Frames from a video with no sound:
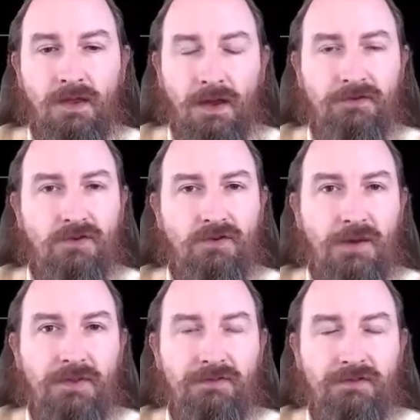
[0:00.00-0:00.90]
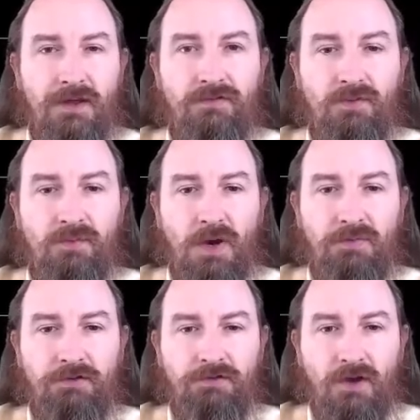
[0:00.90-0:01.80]
As you grab these slides from
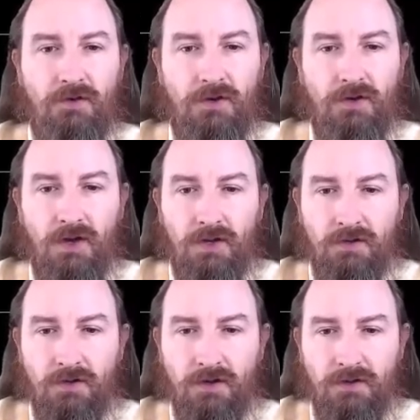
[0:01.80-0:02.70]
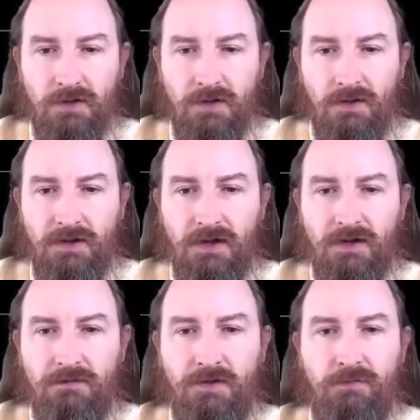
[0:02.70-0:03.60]
robrich.org, you can click on
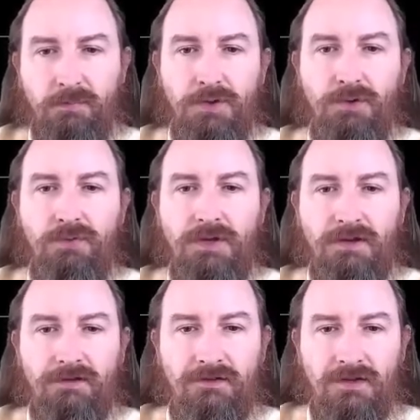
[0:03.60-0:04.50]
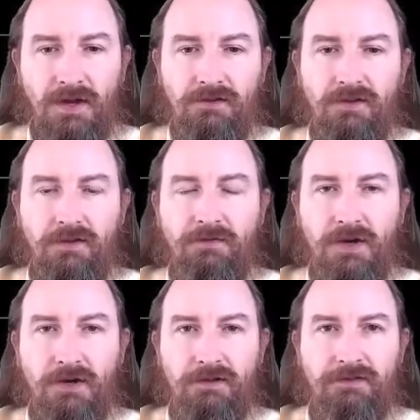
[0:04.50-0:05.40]
any of these blue links to get to the
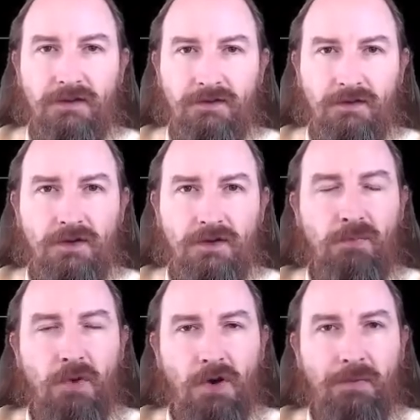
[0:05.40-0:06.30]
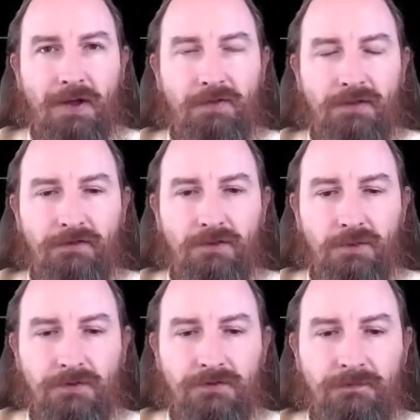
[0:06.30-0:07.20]
various sites and learn more about these
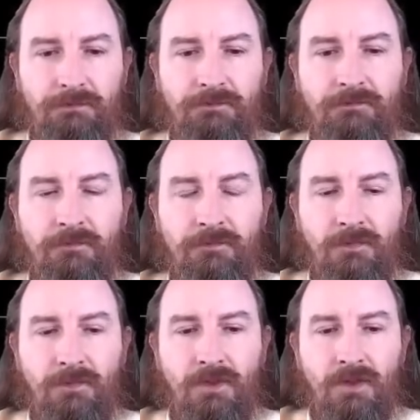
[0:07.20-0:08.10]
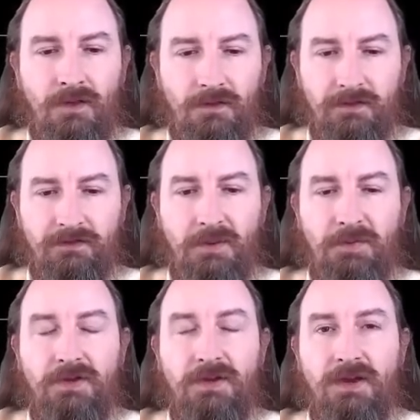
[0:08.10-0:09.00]
tools. Let's
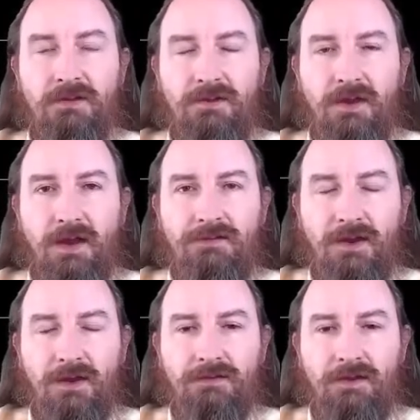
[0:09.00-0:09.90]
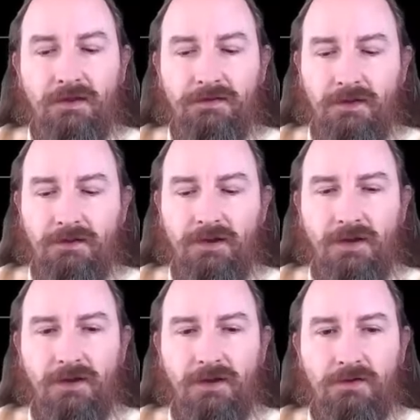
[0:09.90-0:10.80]
double click into end-to-end tests and
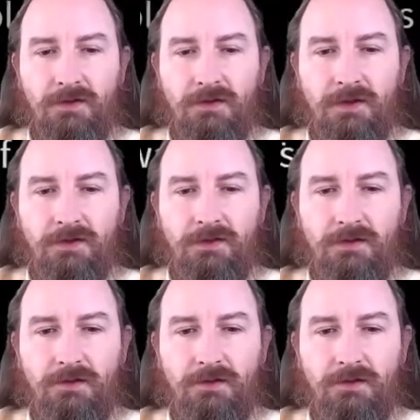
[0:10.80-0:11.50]
take a look at those.